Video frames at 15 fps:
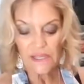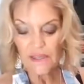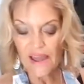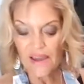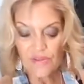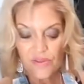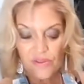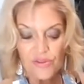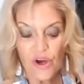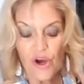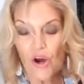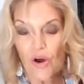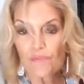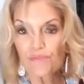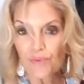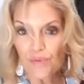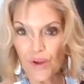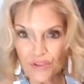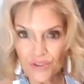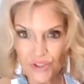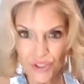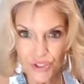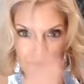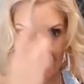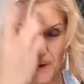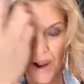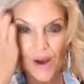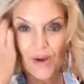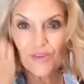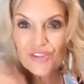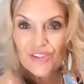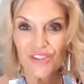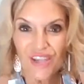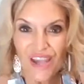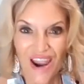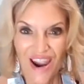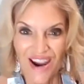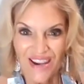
gonna let the Brussels sprouts